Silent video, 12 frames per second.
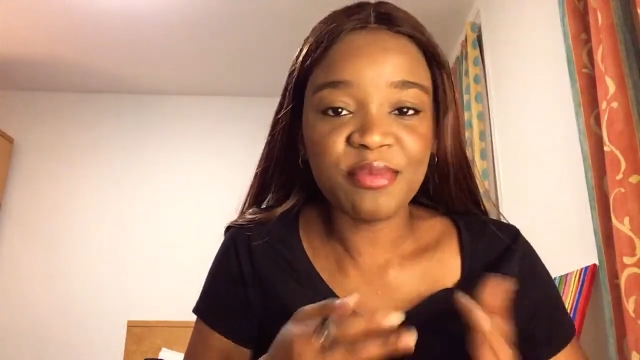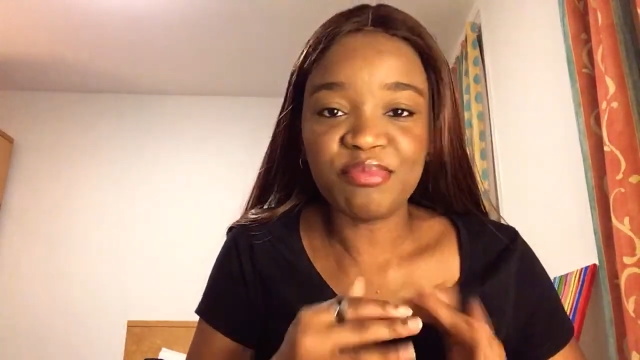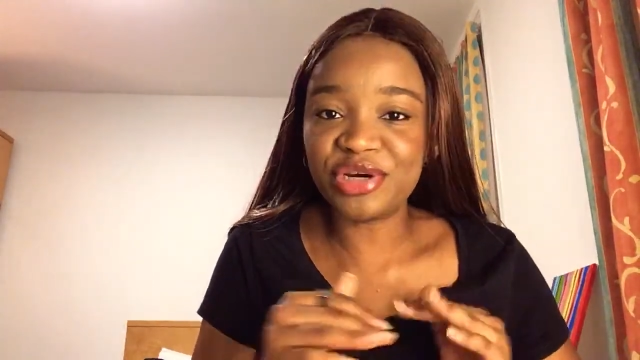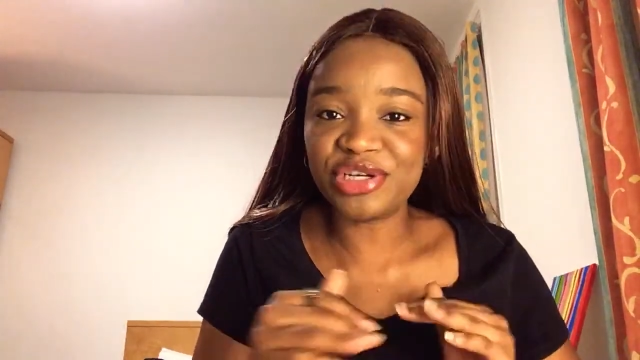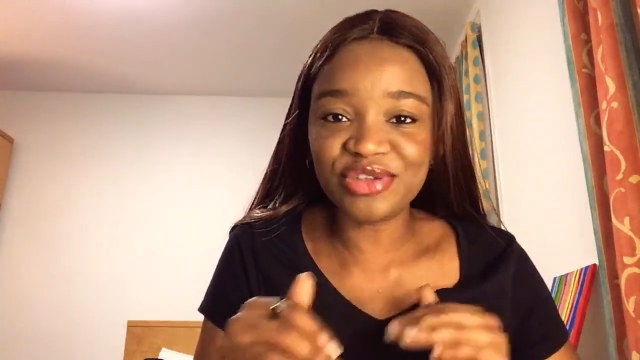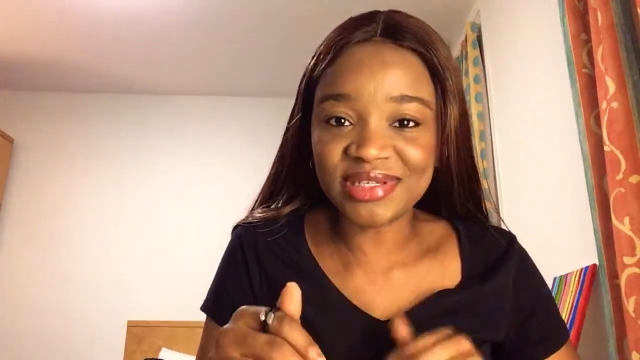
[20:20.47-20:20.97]

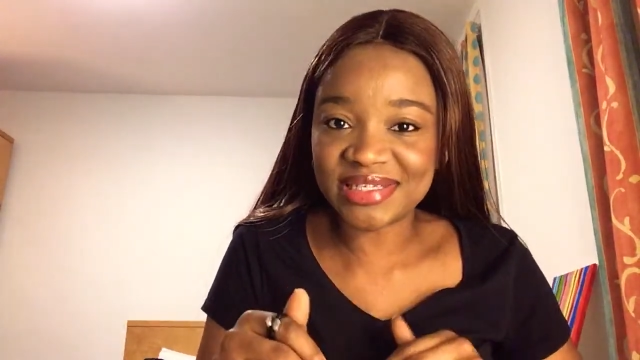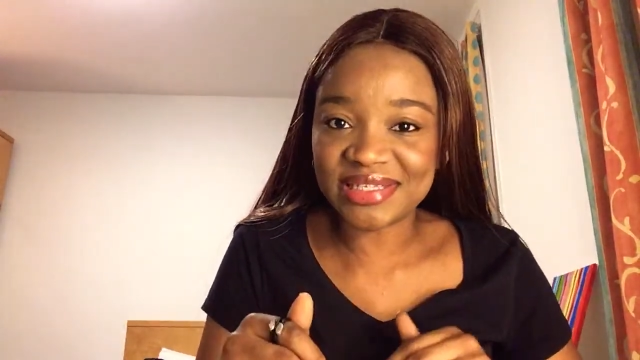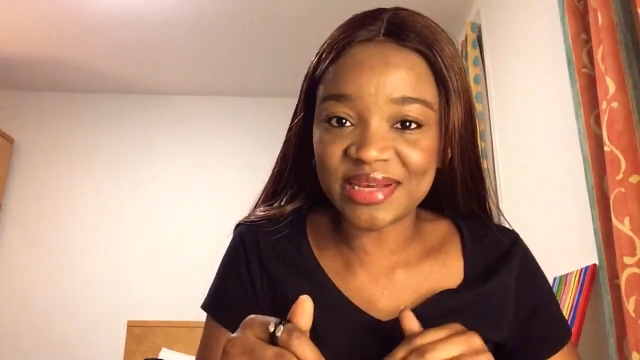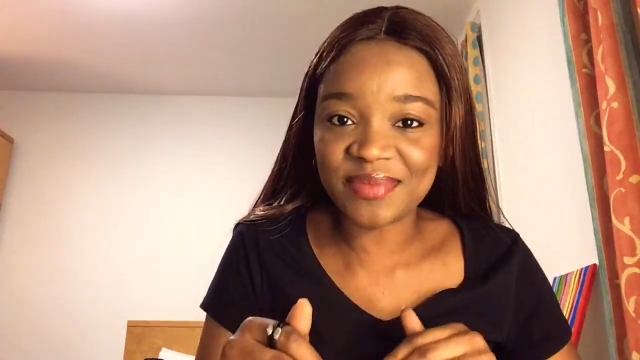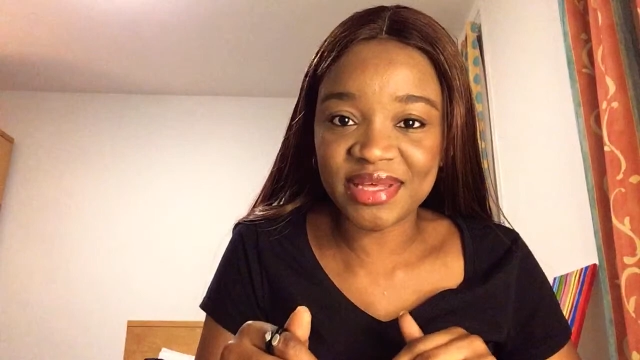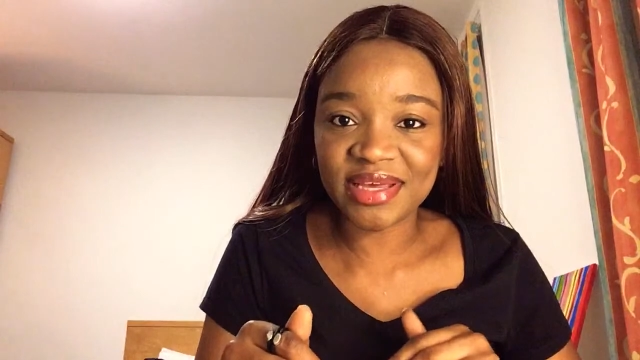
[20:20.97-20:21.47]
But it's not the
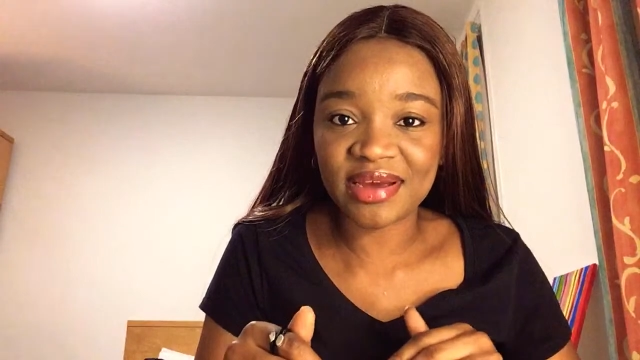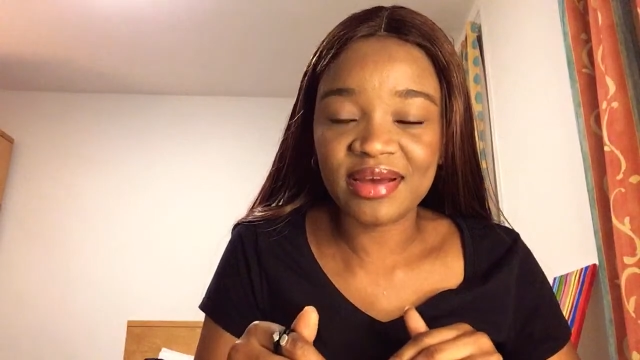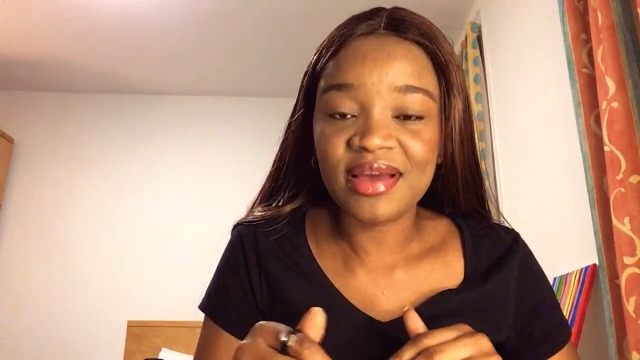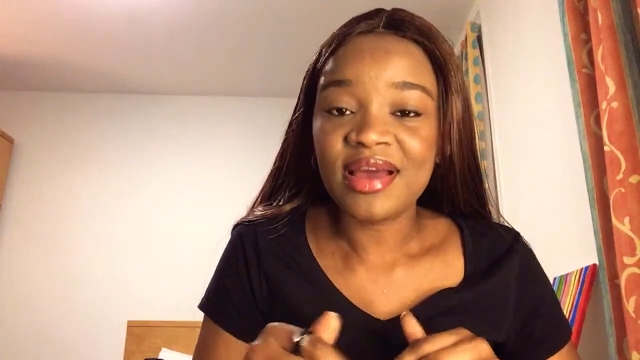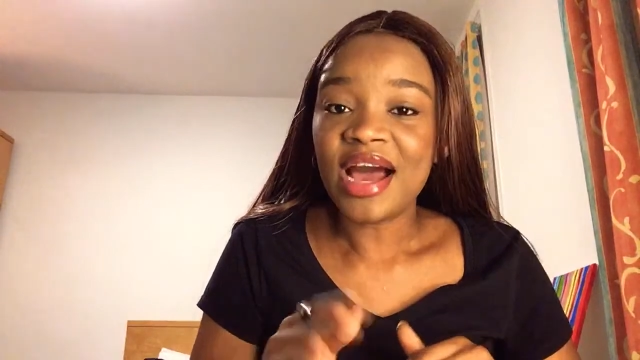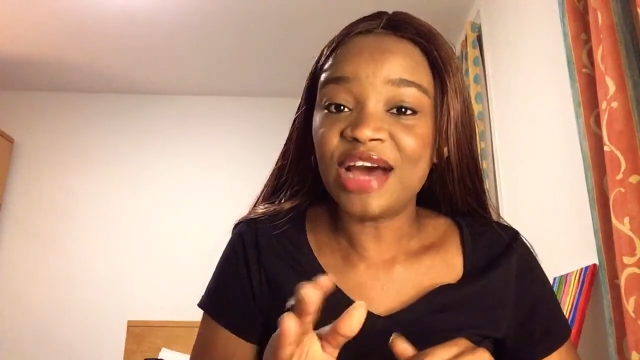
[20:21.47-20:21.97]
same here.
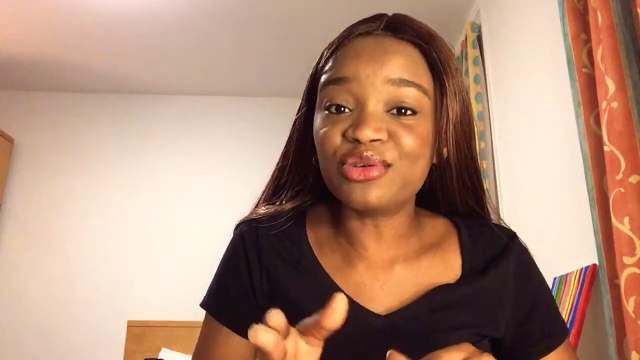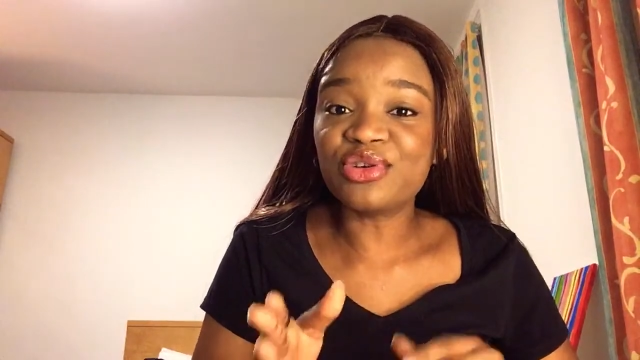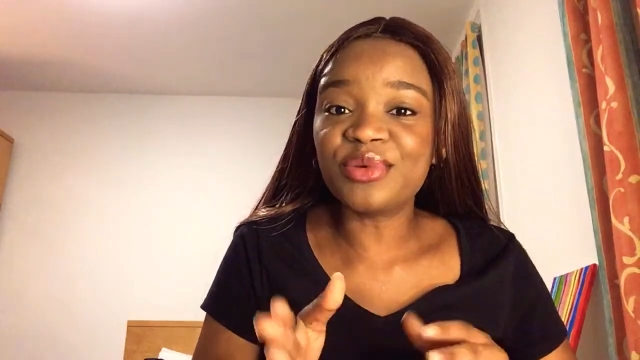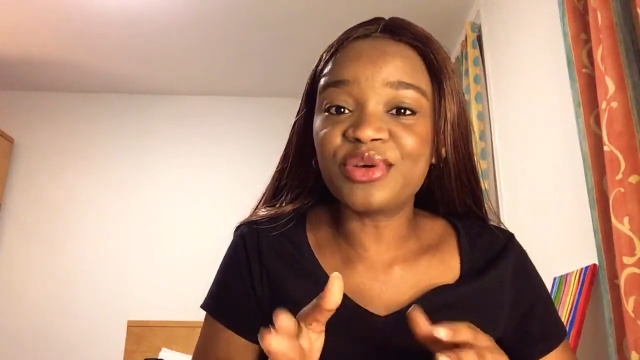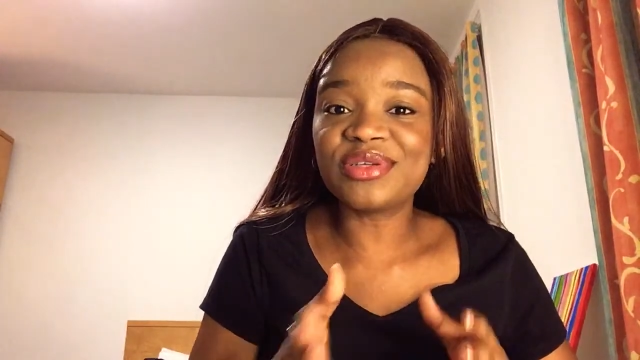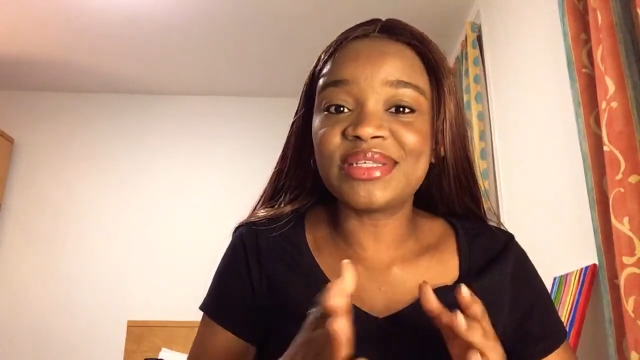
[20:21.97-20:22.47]
And
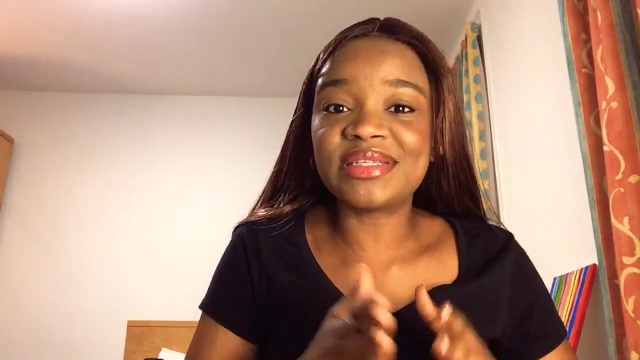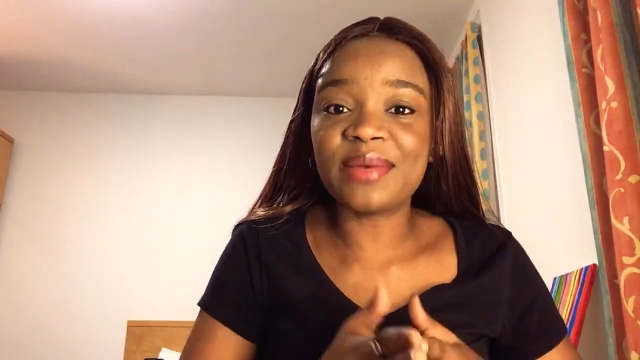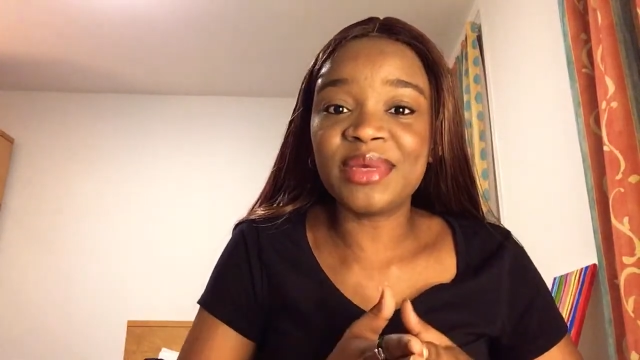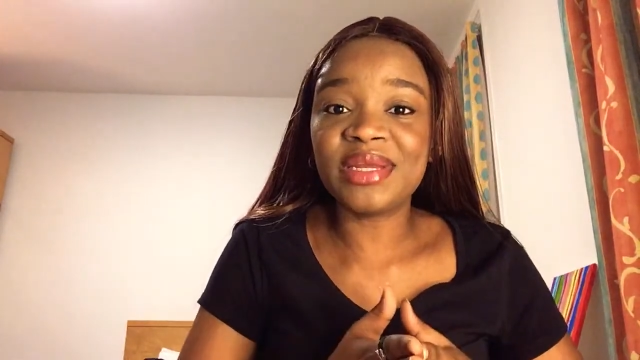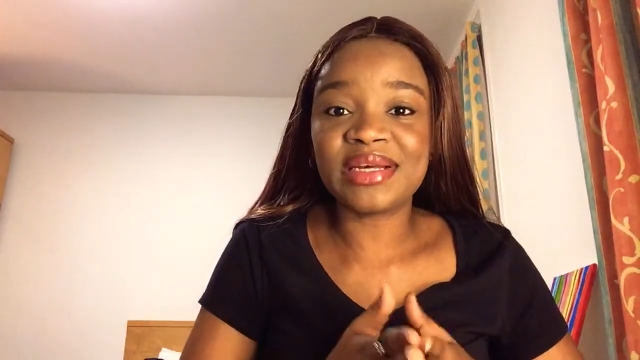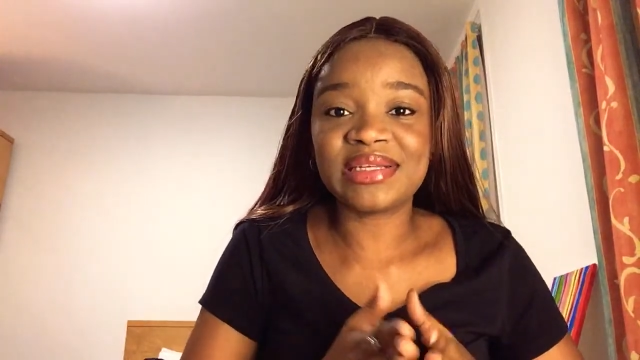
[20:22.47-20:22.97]
also because the
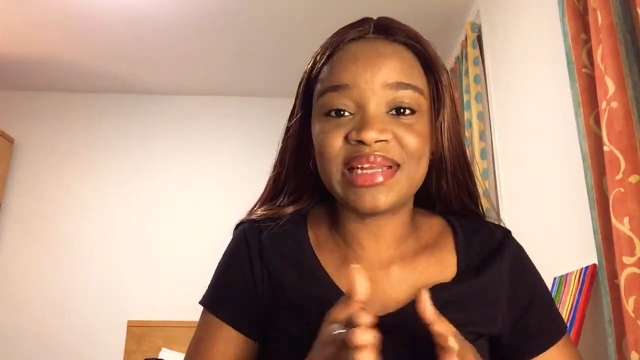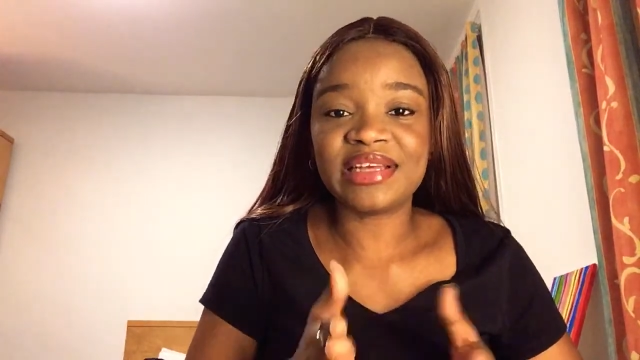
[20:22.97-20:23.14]
seminars,